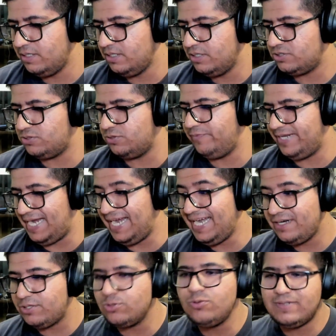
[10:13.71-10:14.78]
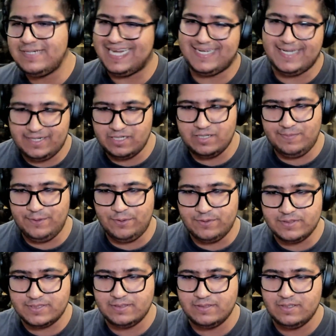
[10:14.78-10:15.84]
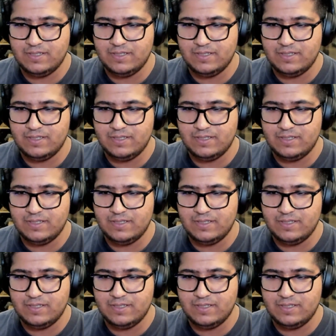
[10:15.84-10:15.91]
So when I do technical blogs,